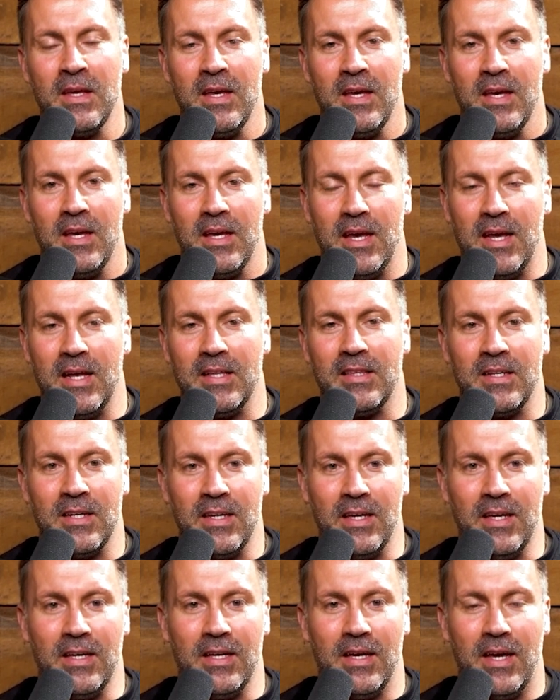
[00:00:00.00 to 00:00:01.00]

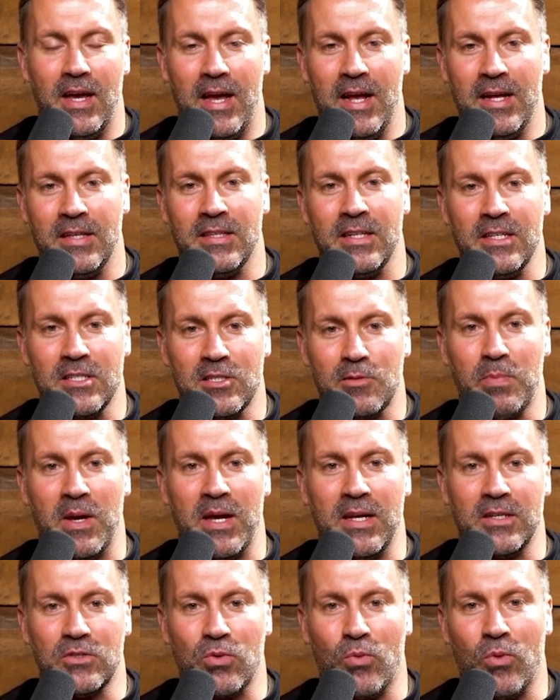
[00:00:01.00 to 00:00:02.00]
Anthony
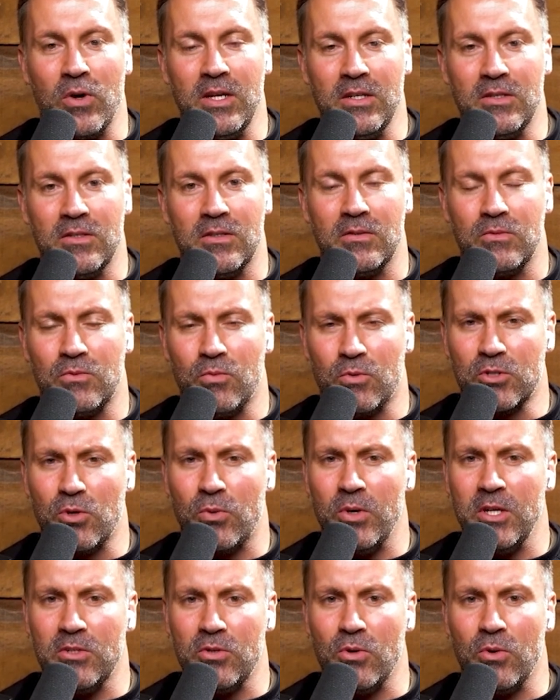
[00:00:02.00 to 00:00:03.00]
spent 22
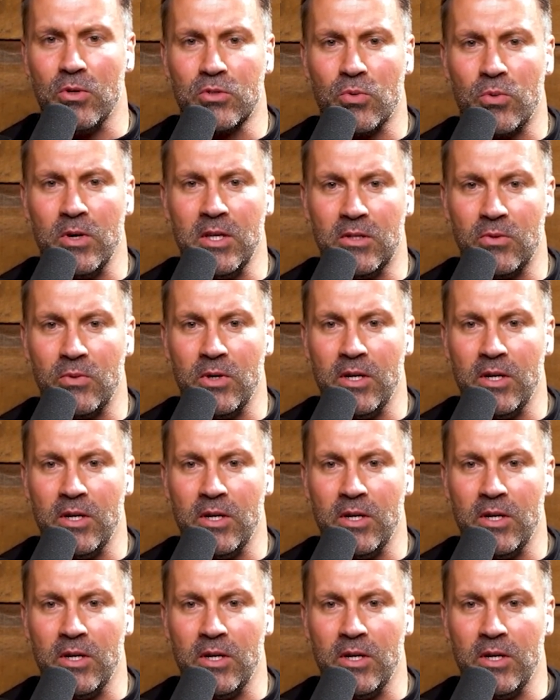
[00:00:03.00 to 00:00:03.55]
or 23